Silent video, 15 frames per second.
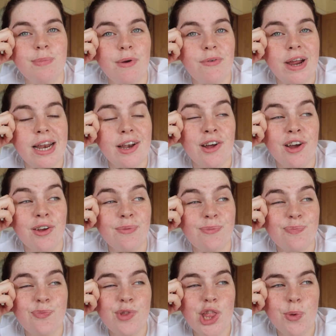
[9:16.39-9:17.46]
but right now I'm
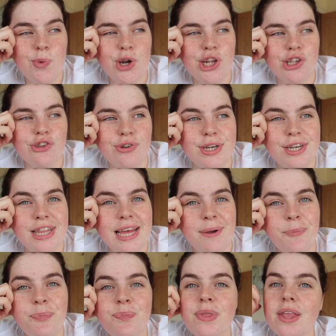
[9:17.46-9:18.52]
not showing
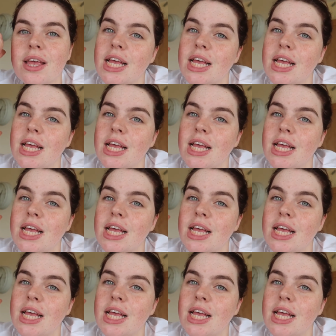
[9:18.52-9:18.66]
them